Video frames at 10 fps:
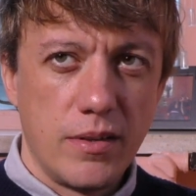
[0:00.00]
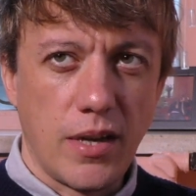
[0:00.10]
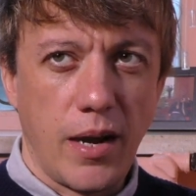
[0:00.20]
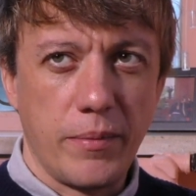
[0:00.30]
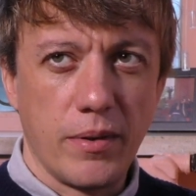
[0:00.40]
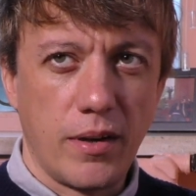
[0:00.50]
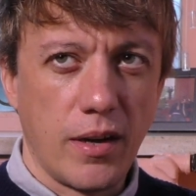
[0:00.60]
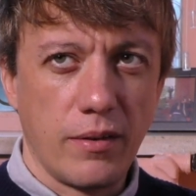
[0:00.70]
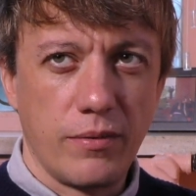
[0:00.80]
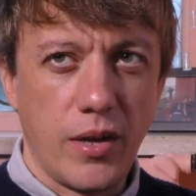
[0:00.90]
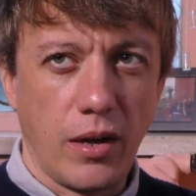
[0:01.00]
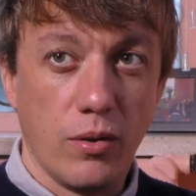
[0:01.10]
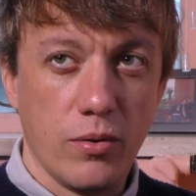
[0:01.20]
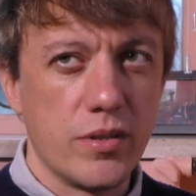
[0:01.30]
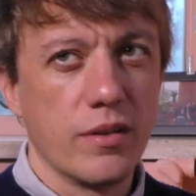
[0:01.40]
time to kind of get
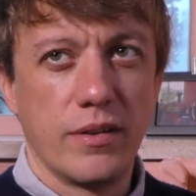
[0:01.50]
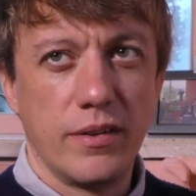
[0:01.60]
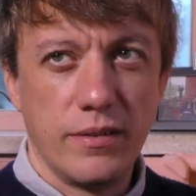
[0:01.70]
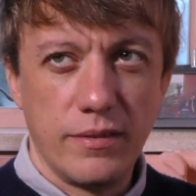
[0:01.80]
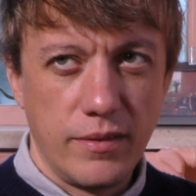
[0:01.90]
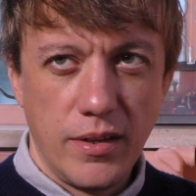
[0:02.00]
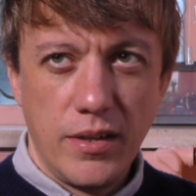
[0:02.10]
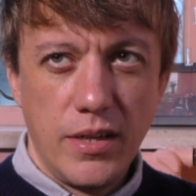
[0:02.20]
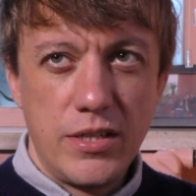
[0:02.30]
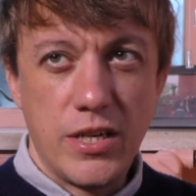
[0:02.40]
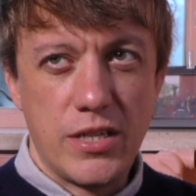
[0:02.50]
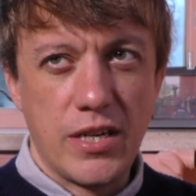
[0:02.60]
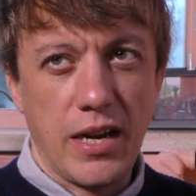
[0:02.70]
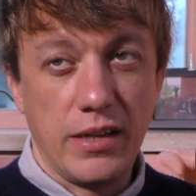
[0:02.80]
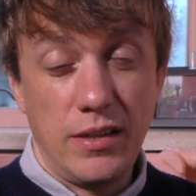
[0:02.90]
closer and
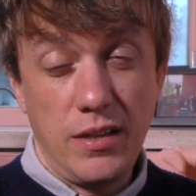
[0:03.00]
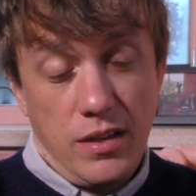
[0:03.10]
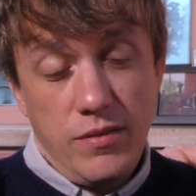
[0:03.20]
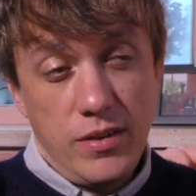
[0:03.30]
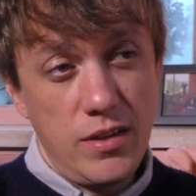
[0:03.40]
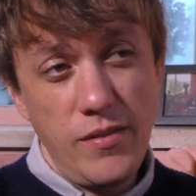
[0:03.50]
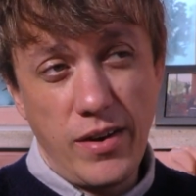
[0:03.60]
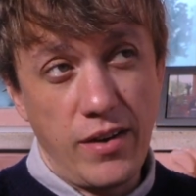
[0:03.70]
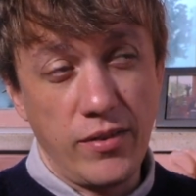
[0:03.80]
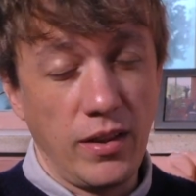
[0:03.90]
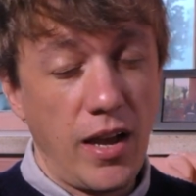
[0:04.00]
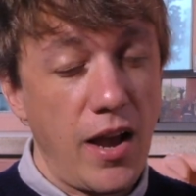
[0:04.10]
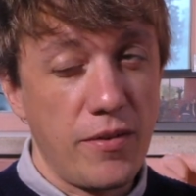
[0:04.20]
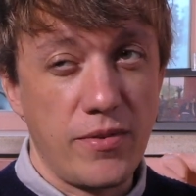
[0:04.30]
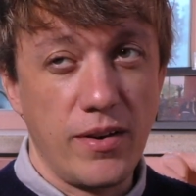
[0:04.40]
chit-chat, and even have a
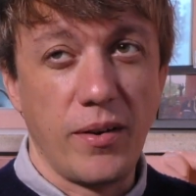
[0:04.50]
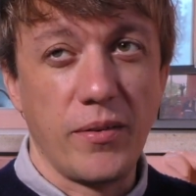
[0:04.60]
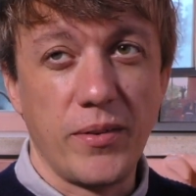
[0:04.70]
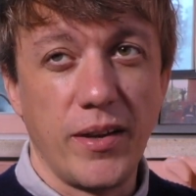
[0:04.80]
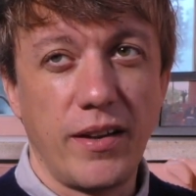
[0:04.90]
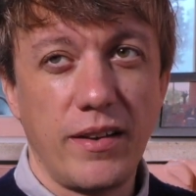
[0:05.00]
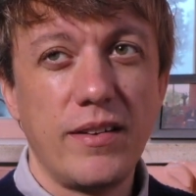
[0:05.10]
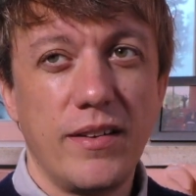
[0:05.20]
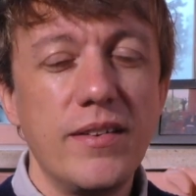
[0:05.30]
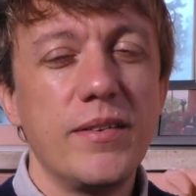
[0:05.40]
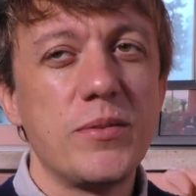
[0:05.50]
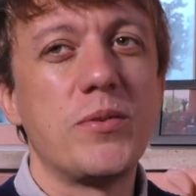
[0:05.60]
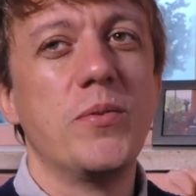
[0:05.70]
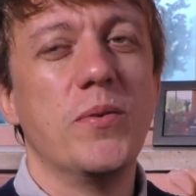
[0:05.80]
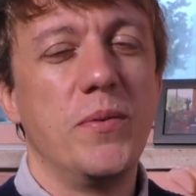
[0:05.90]
laugh, you know, like, it
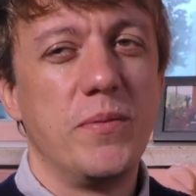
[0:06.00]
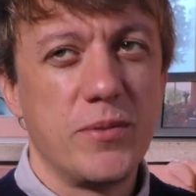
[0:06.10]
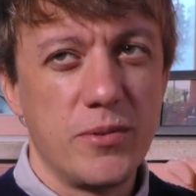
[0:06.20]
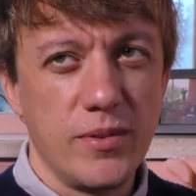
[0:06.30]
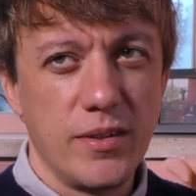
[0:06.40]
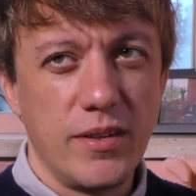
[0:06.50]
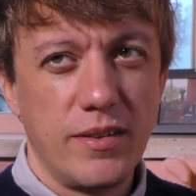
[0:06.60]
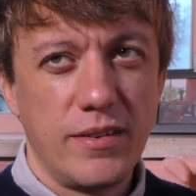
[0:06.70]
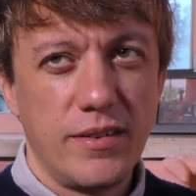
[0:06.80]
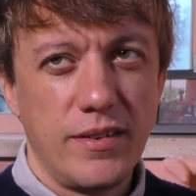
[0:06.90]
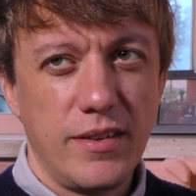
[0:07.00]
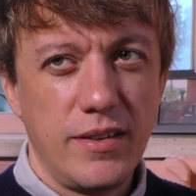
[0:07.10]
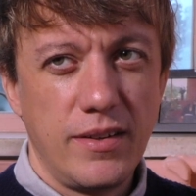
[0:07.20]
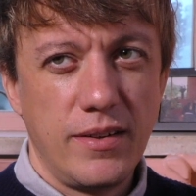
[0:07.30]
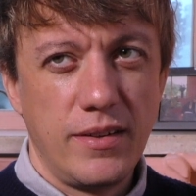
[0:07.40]
was cool, it was really...
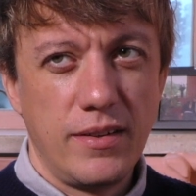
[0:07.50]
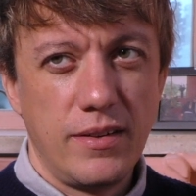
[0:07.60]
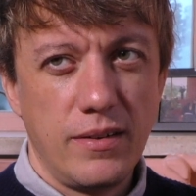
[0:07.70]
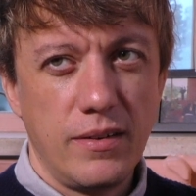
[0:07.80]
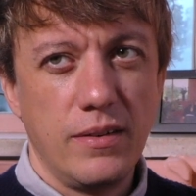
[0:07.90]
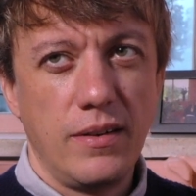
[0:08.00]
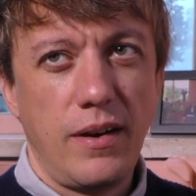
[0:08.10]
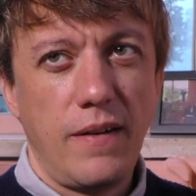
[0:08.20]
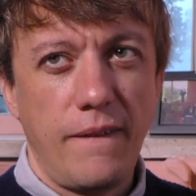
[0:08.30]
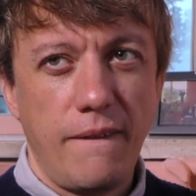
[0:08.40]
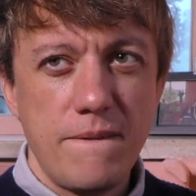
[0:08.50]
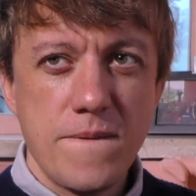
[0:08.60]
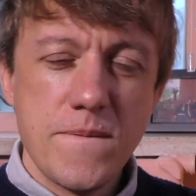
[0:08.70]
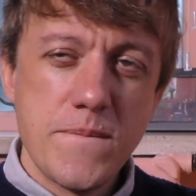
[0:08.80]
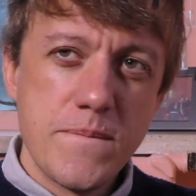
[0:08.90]
What did he
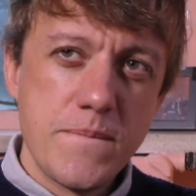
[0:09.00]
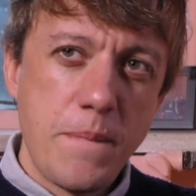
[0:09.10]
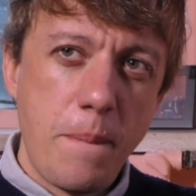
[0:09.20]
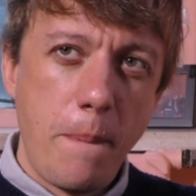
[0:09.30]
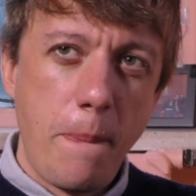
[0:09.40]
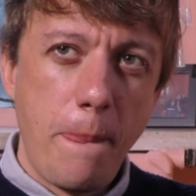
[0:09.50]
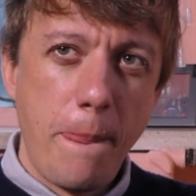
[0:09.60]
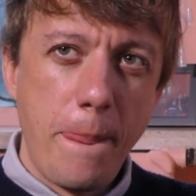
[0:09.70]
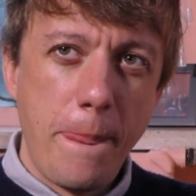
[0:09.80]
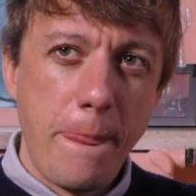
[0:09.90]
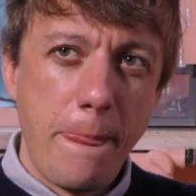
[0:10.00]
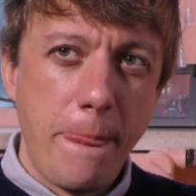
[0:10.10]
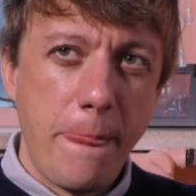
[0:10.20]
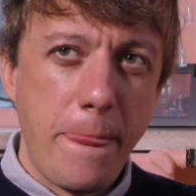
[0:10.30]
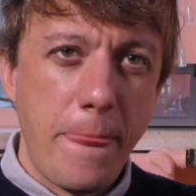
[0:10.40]
think about what you were doing, your
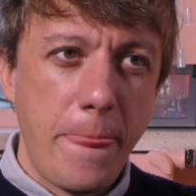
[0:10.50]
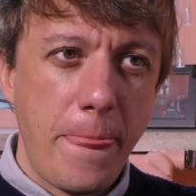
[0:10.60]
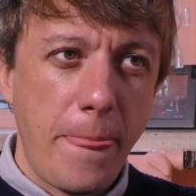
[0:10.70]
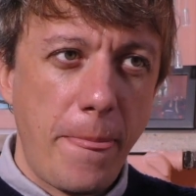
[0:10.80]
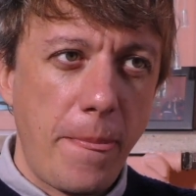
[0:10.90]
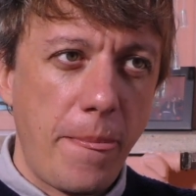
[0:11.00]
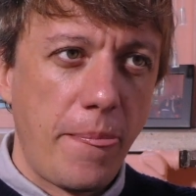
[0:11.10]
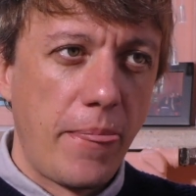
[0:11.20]
music, and